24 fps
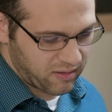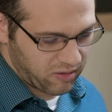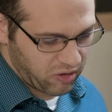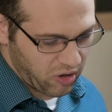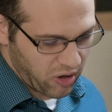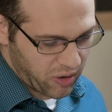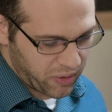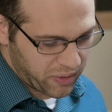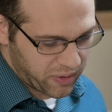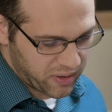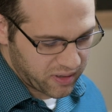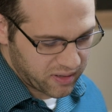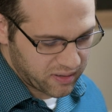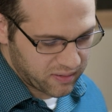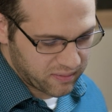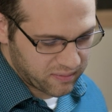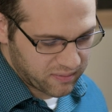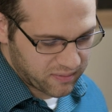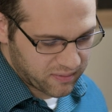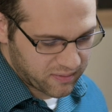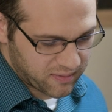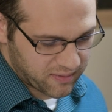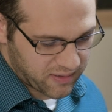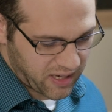go and
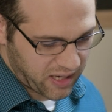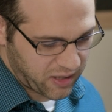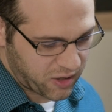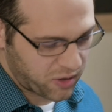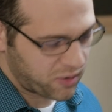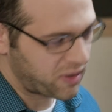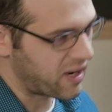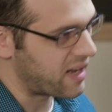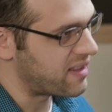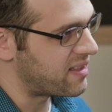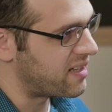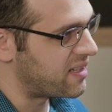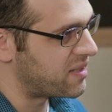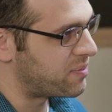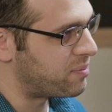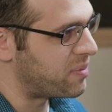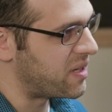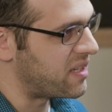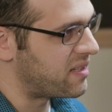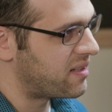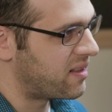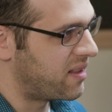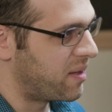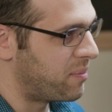create
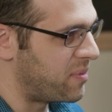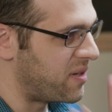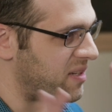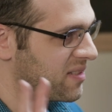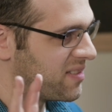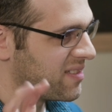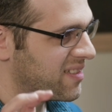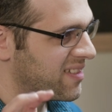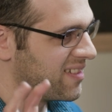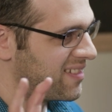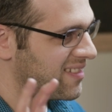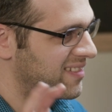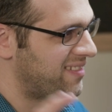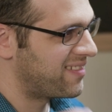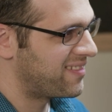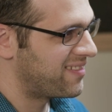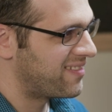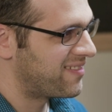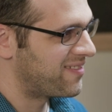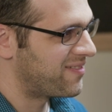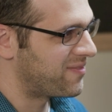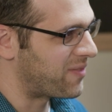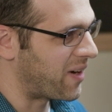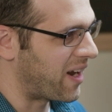the beast,
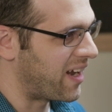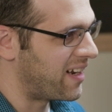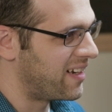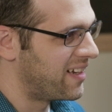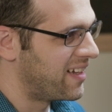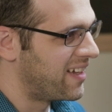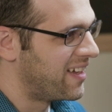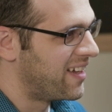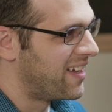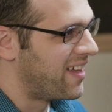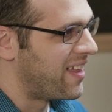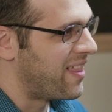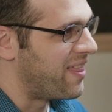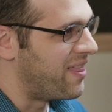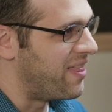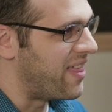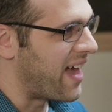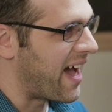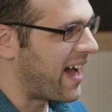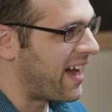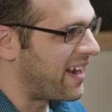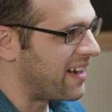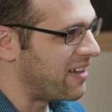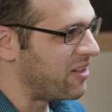right?
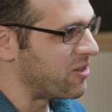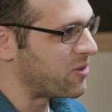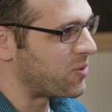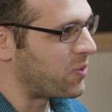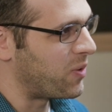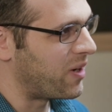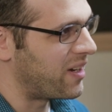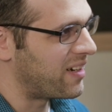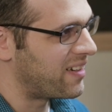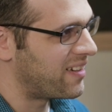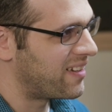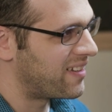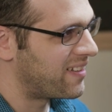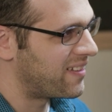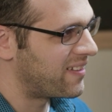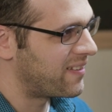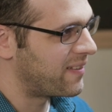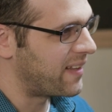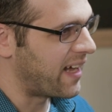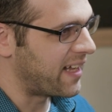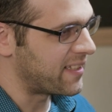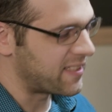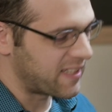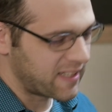That's
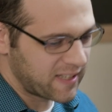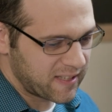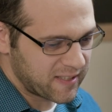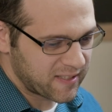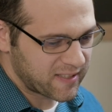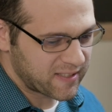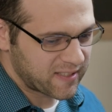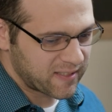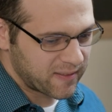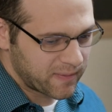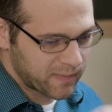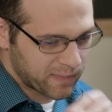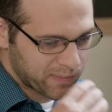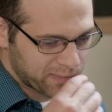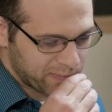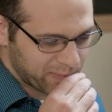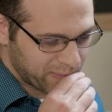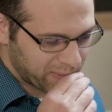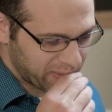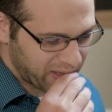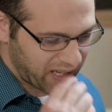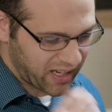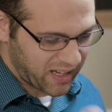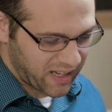his
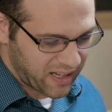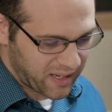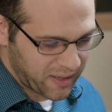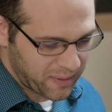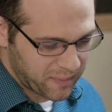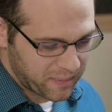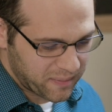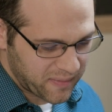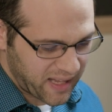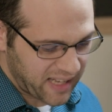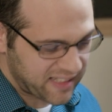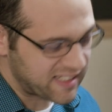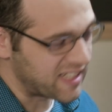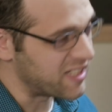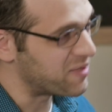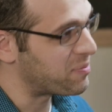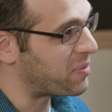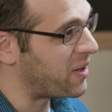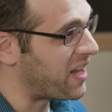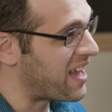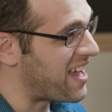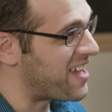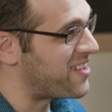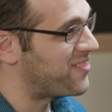
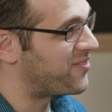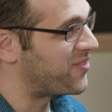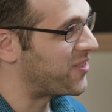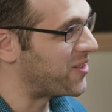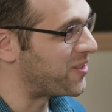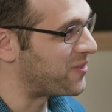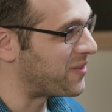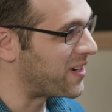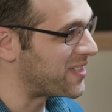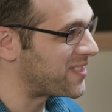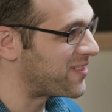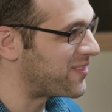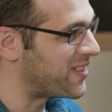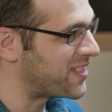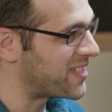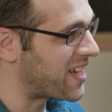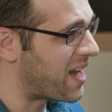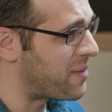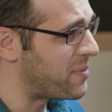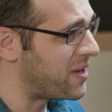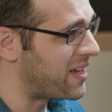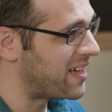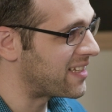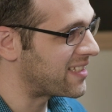plan for the rest of the
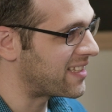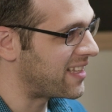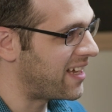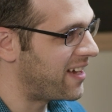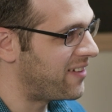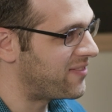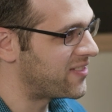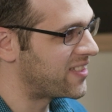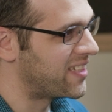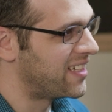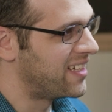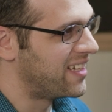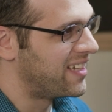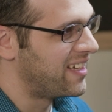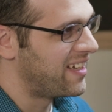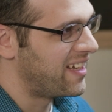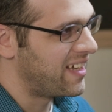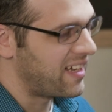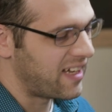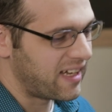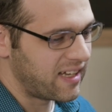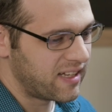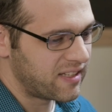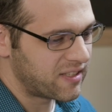time he has left,
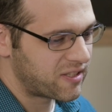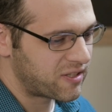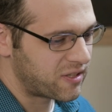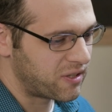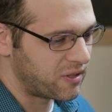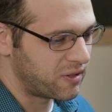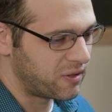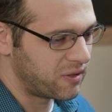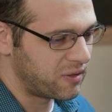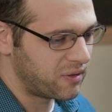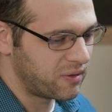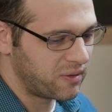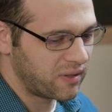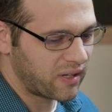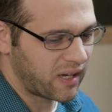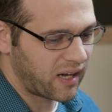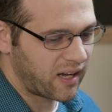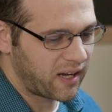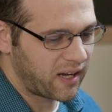is to